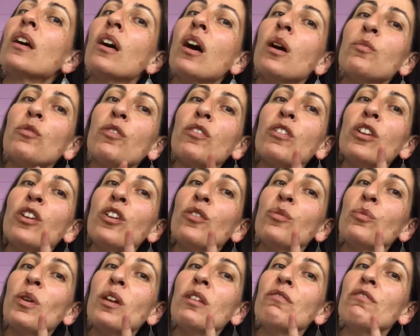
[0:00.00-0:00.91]
I'm just going to
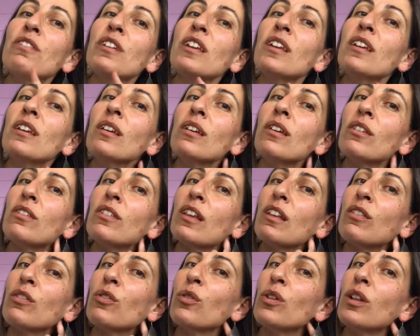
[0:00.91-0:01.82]
use 1 finger because
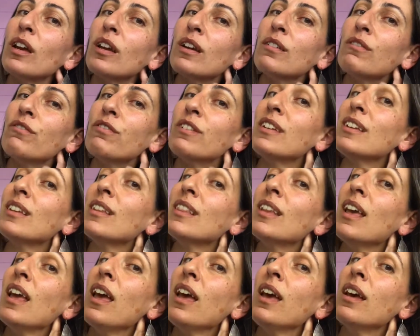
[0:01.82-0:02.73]
that's all I can fit in
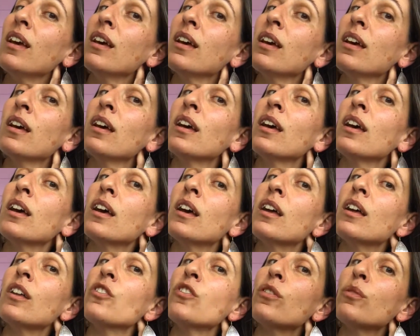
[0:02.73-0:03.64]
there.
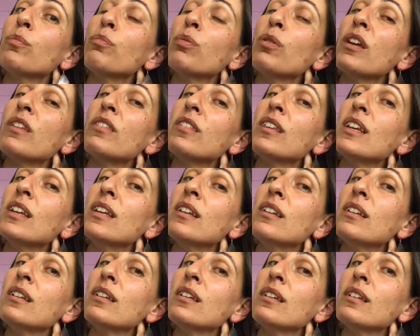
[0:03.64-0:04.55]
Just press
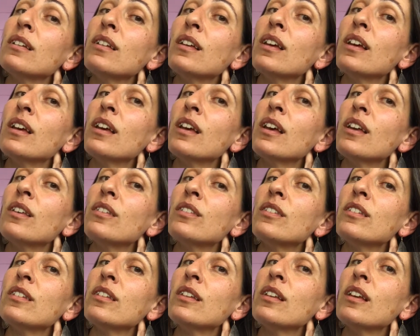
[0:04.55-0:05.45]
in
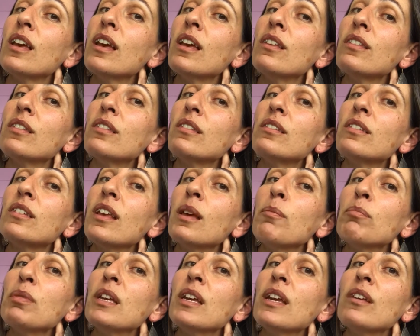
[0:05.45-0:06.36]
as
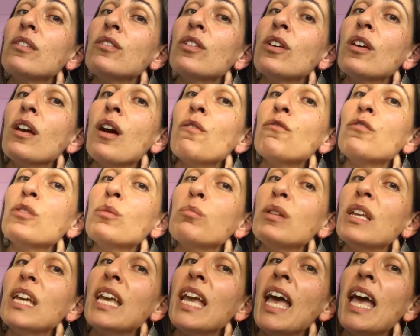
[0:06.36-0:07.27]
deeply as you
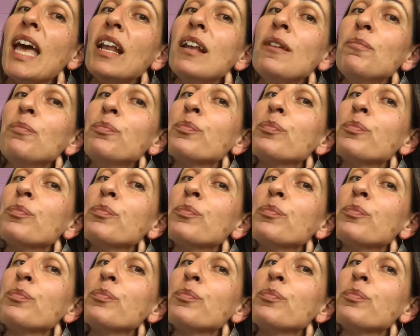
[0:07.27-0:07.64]
comfortably can,